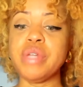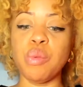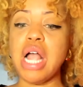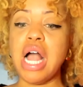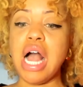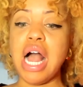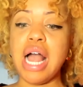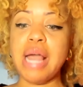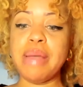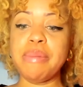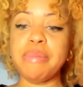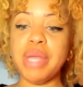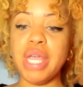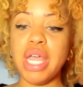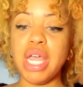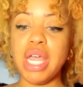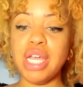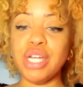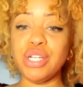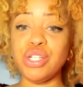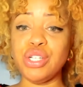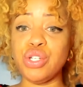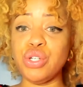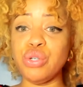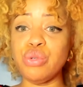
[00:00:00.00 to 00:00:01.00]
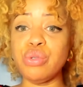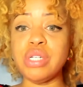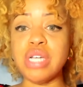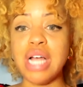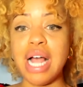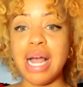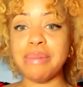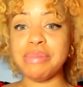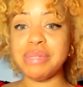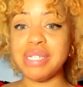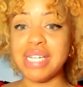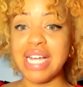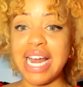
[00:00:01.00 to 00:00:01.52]
I'm a
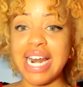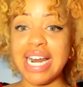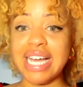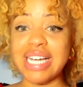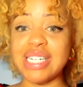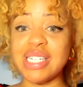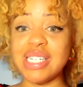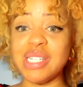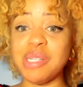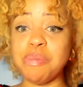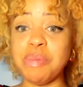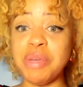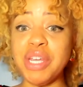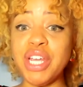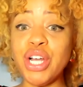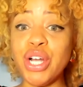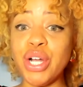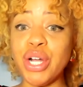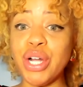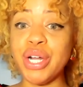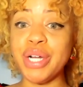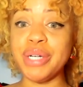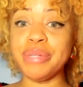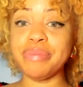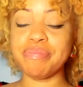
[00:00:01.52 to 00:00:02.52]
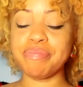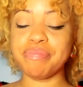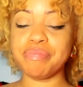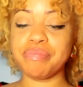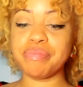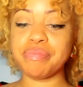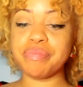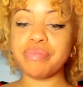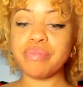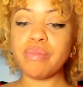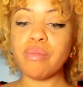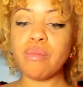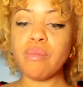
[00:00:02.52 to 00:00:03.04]
2-time TEDx speaker.
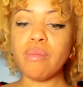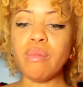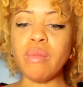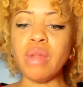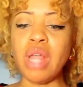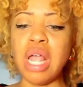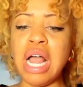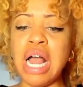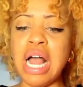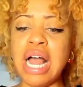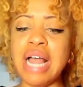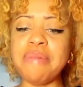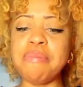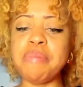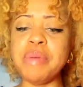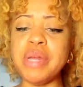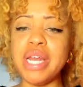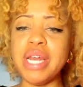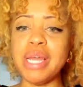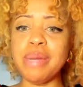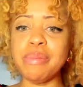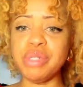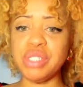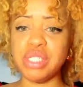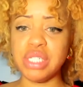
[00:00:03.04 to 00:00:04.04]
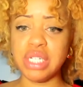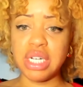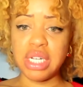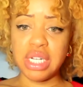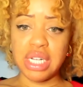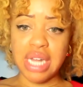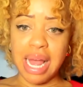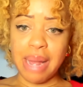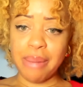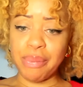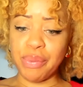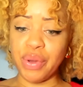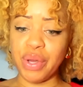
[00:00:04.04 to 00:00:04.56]
I've been able to
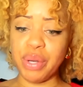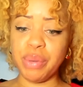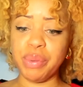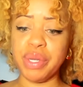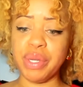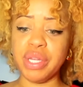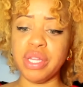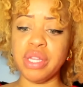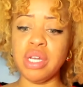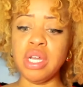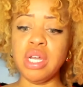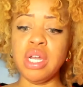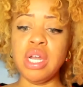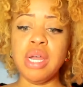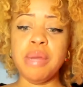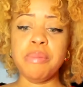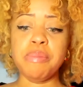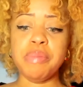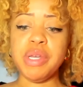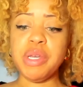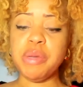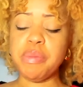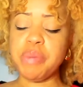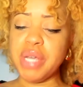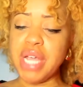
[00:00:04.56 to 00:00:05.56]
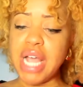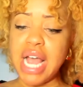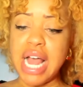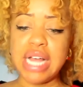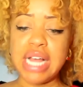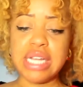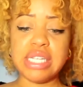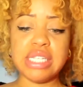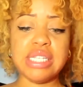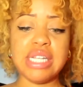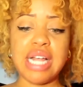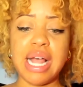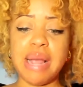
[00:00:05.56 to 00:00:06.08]
collaborate with
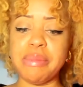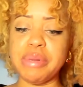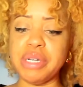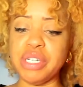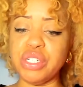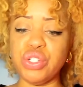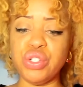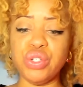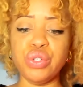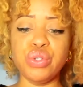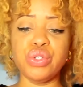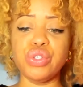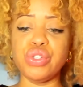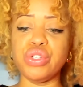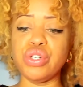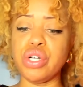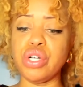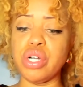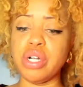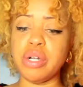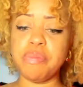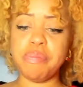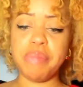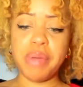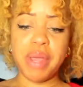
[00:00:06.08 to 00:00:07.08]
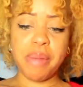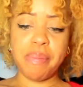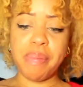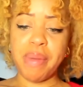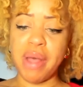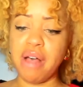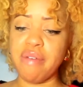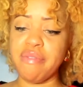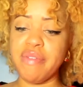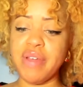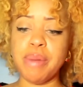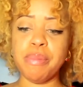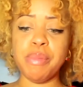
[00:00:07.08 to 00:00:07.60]
PBS, Simon & Schuster,
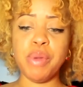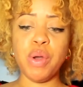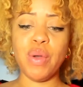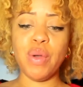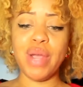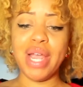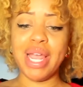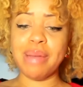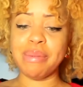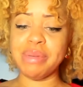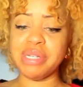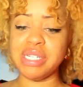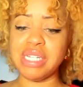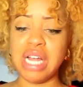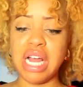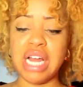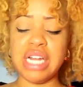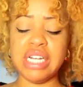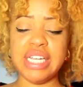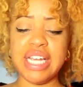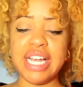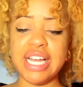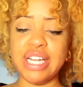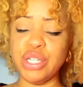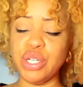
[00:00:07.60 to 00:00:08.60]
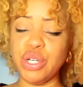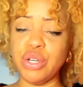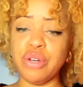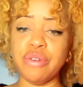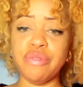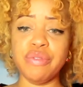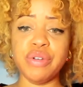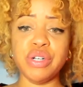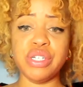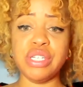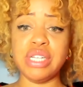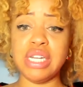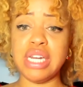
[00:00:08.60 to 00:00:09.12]
PayPal, Venmo, Amazon, Yale
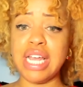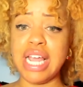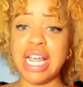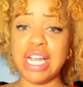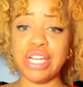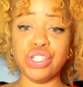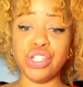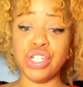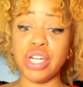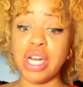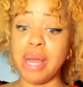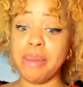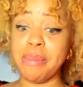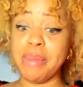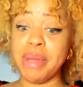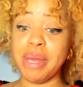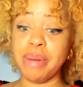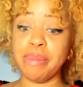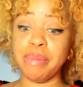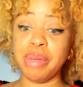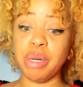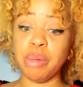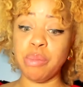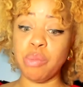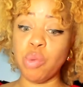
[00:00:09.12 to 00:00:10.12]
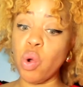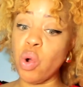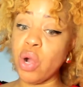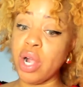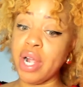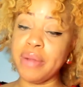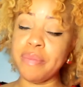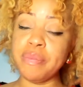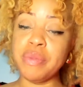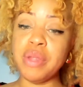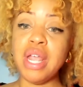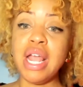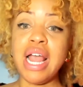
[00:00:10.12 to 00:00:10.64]
University, H&M, and many
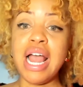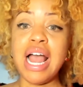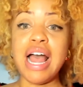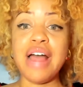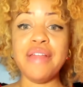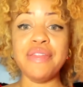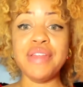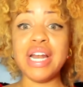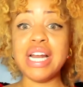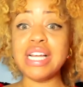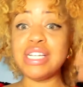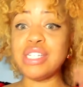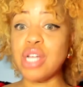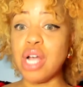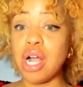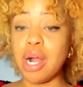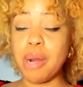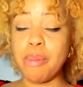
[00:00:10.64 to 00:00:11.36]
more. And then I talk